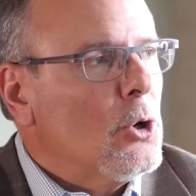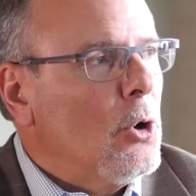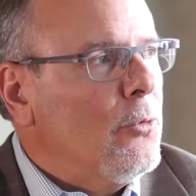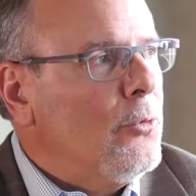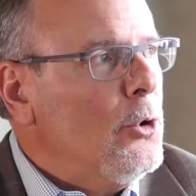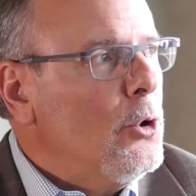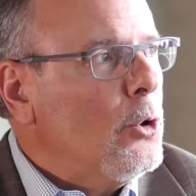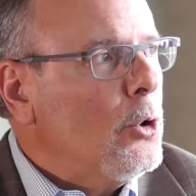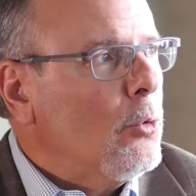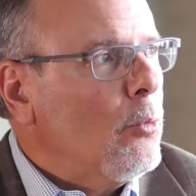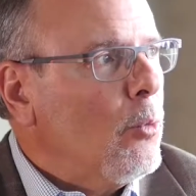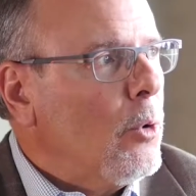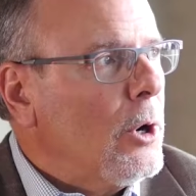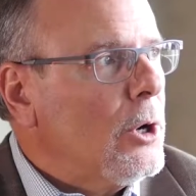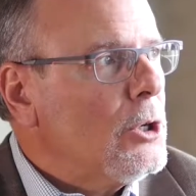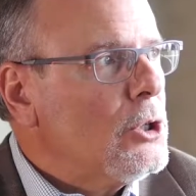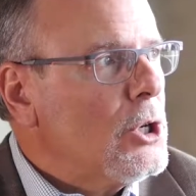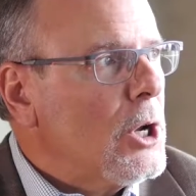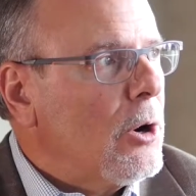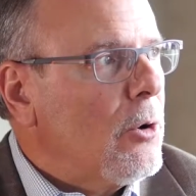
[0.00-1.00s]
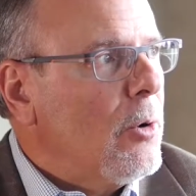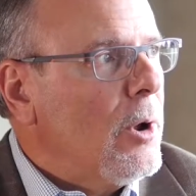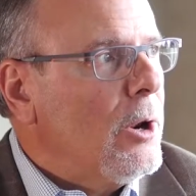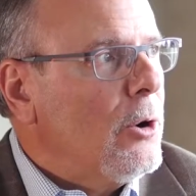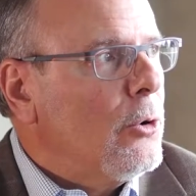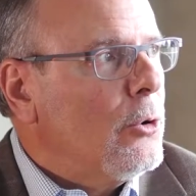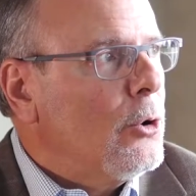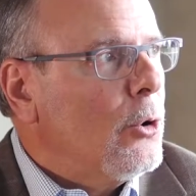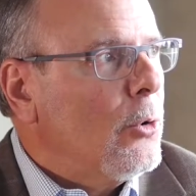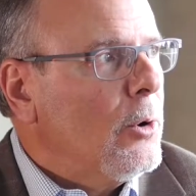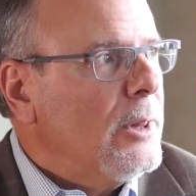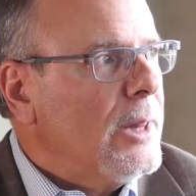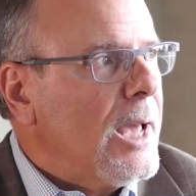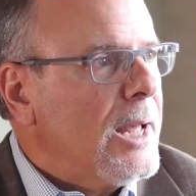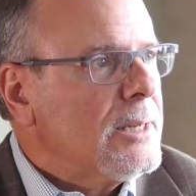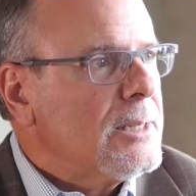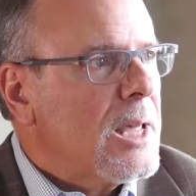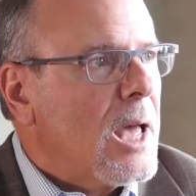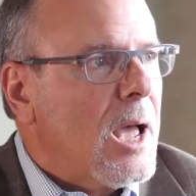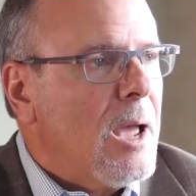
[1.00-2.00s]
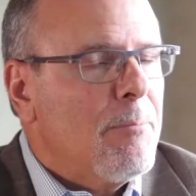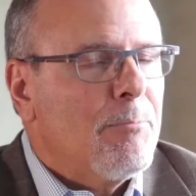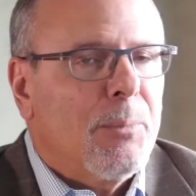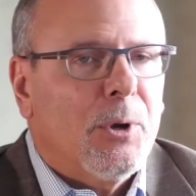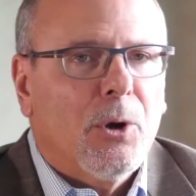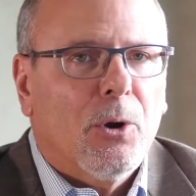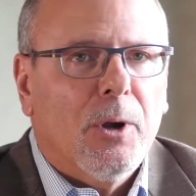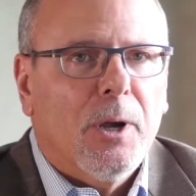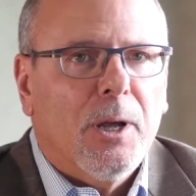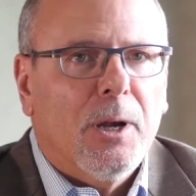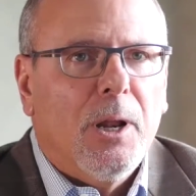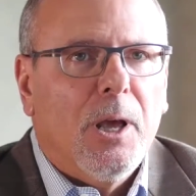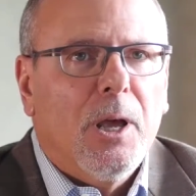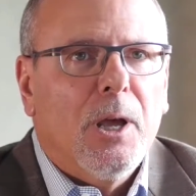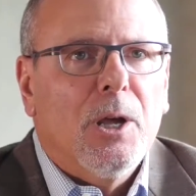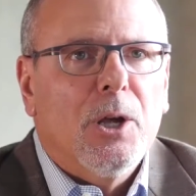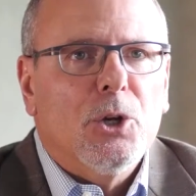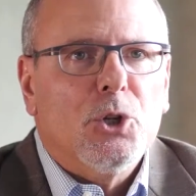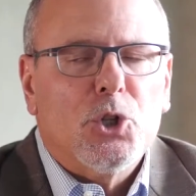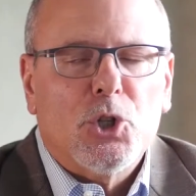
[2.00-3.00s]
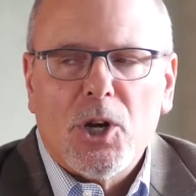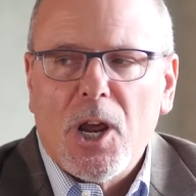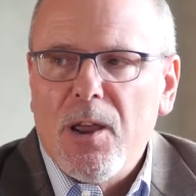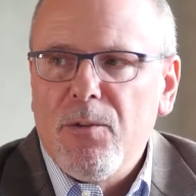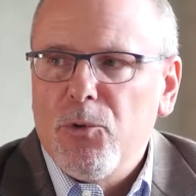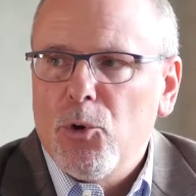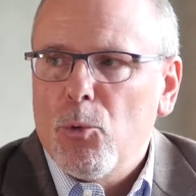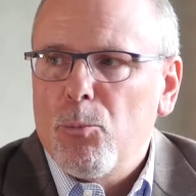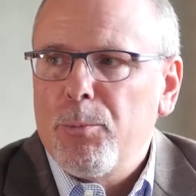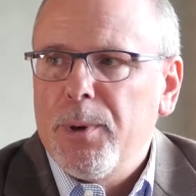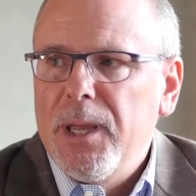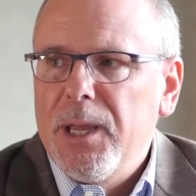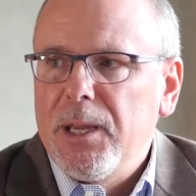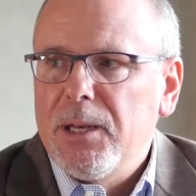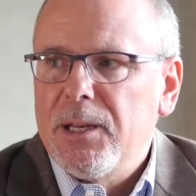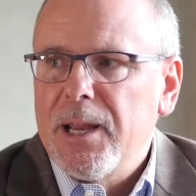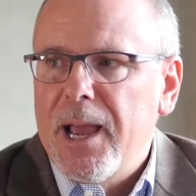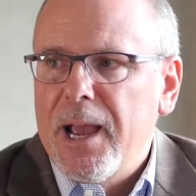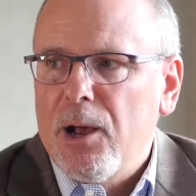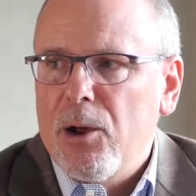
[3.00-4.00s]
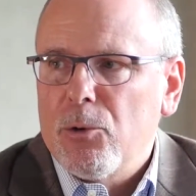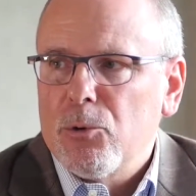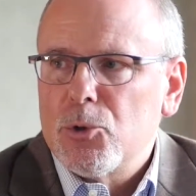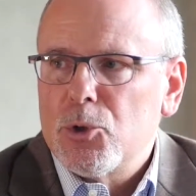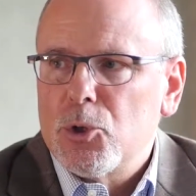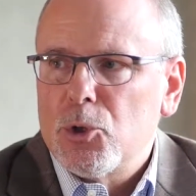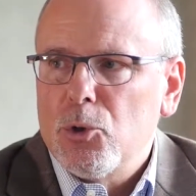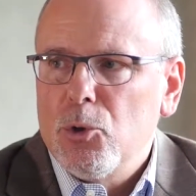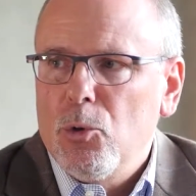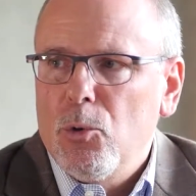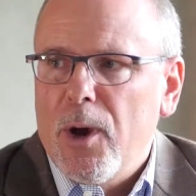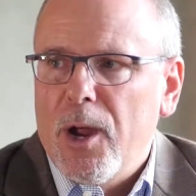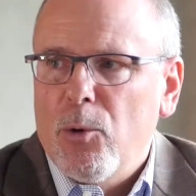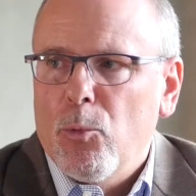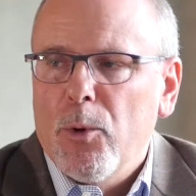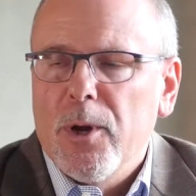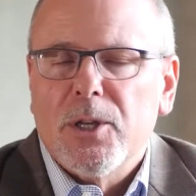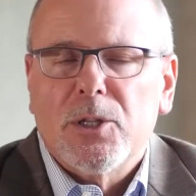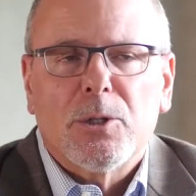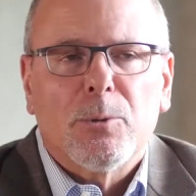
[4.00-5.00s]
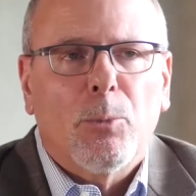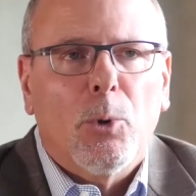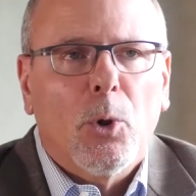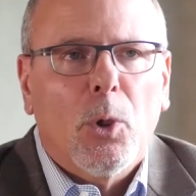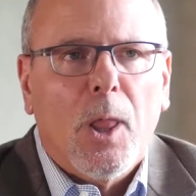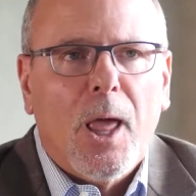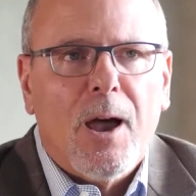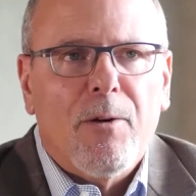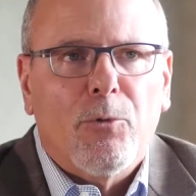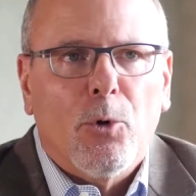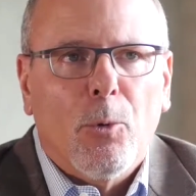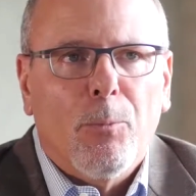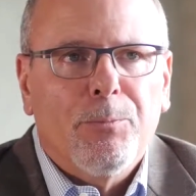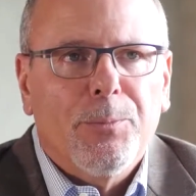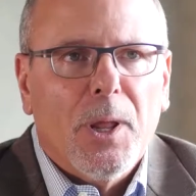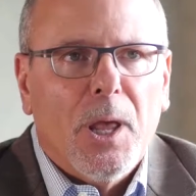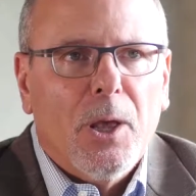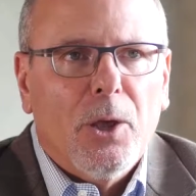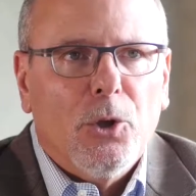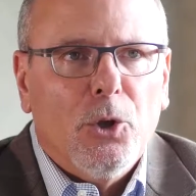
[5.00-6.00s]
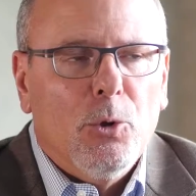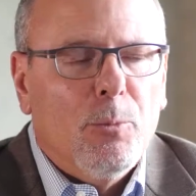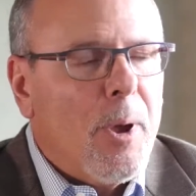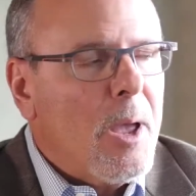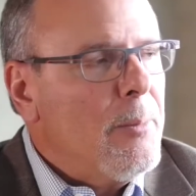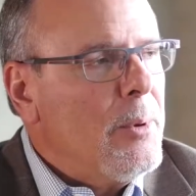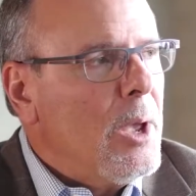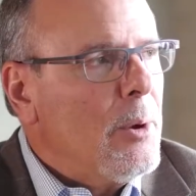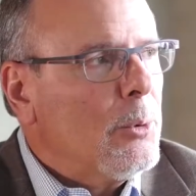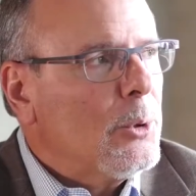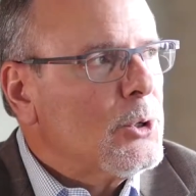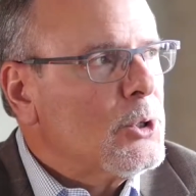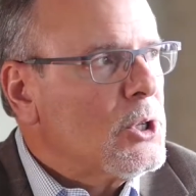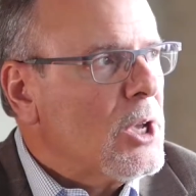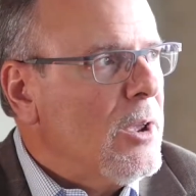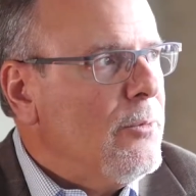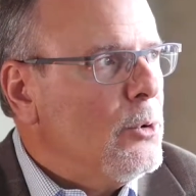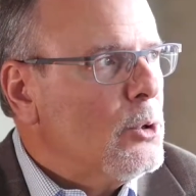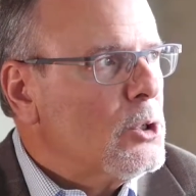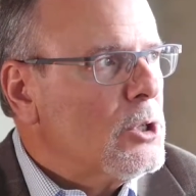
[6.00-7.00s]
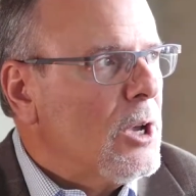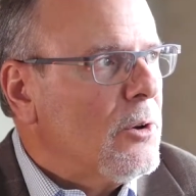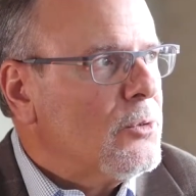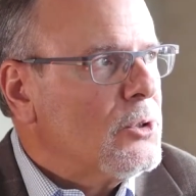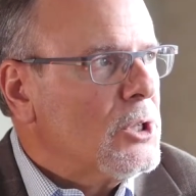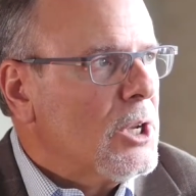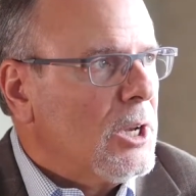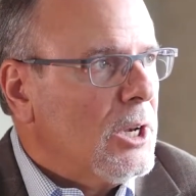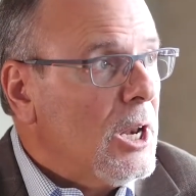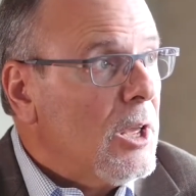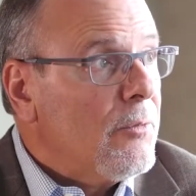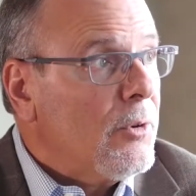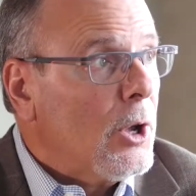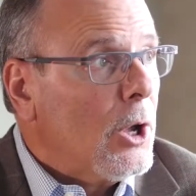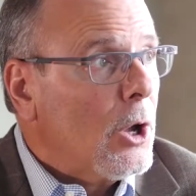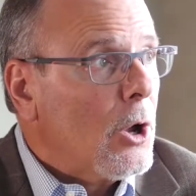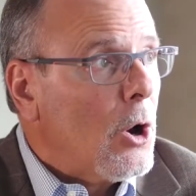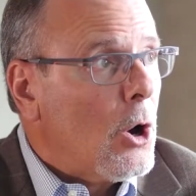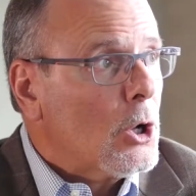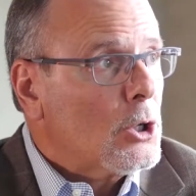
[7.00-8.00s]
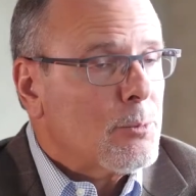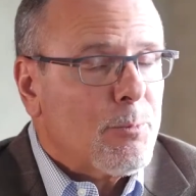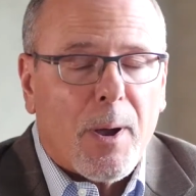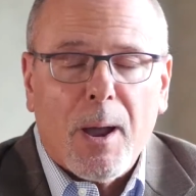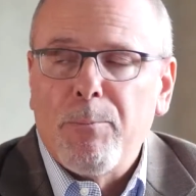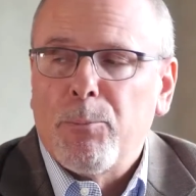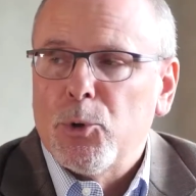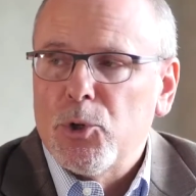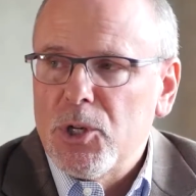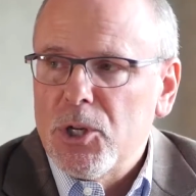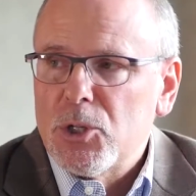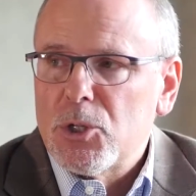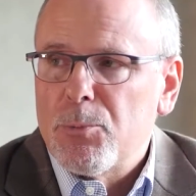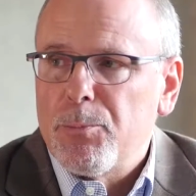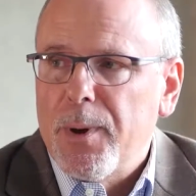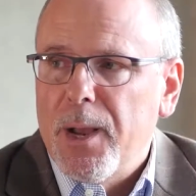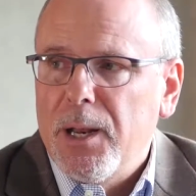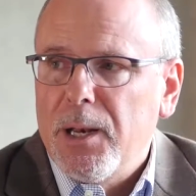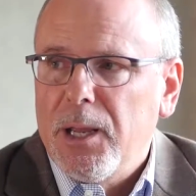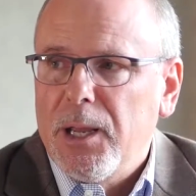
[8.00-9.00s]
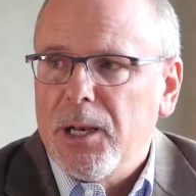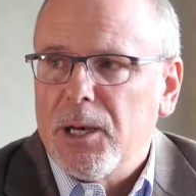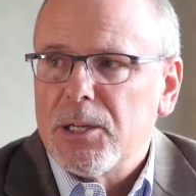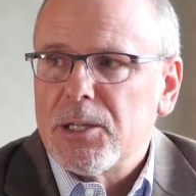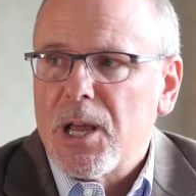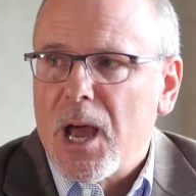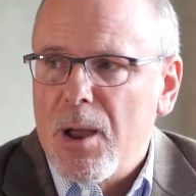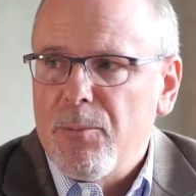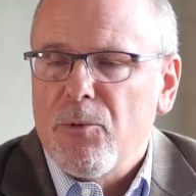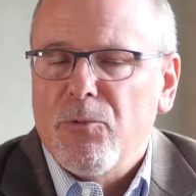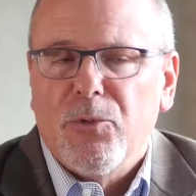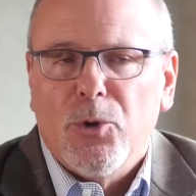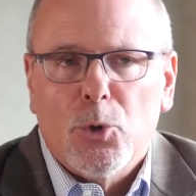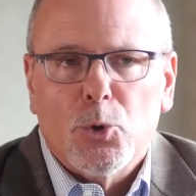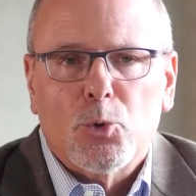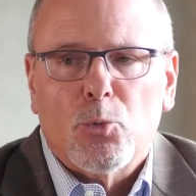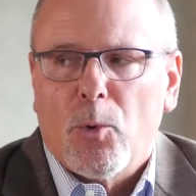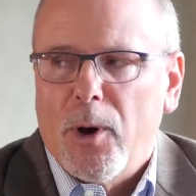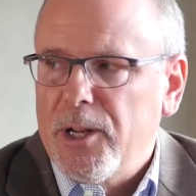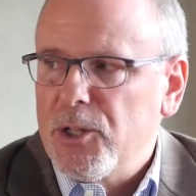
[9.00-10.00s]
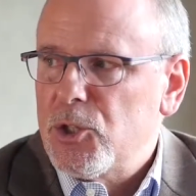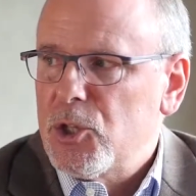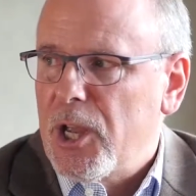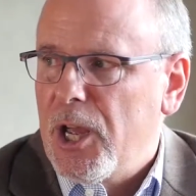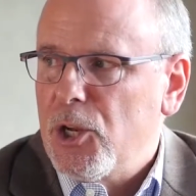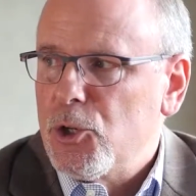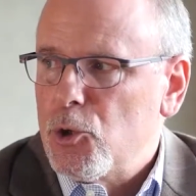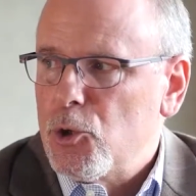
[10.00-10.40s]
So if you can run a generator during that time period, shave your peak down to a reasonable level, you may be able to save yourself significant costs by participating in a time of use rate